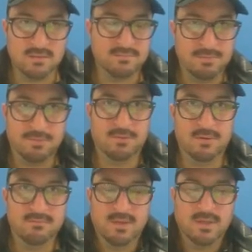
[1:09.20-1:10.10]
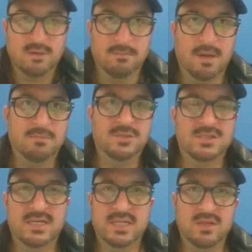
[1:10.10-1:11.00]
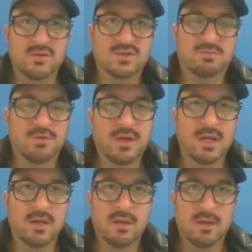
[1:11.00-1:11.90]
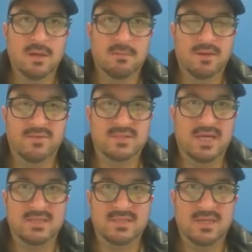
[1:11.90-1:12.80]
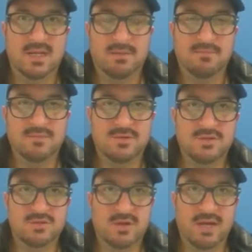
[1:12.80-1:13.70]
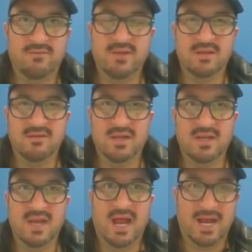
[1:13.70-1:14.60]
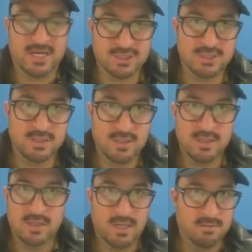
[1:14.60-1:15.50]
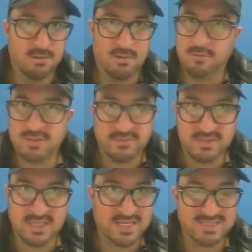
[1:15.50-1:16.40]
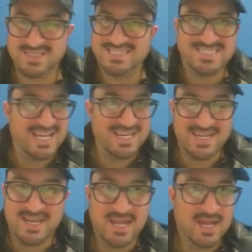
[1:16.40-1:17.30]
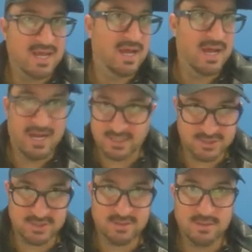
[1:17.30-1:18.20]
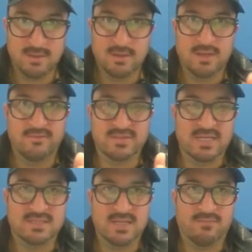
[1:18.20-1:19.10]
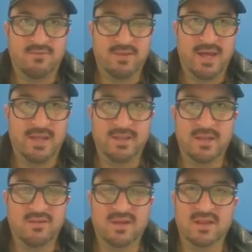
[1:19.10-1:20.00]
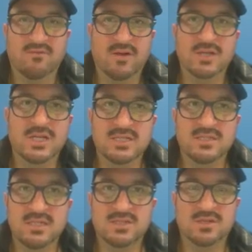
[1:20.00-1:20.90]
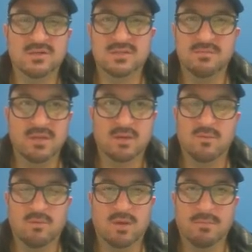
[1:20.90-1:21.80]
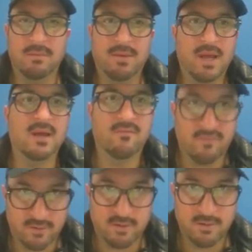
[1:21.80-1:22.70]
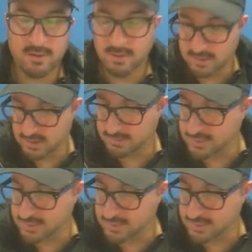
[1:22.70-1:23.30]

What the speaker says: you can publish a site that looks pretty, but if it's not set up to drive the intended action, and almost every site has an intended action. If it's not set up for that, then it's like the franchisee starts to be like, well, what am I paying for? Number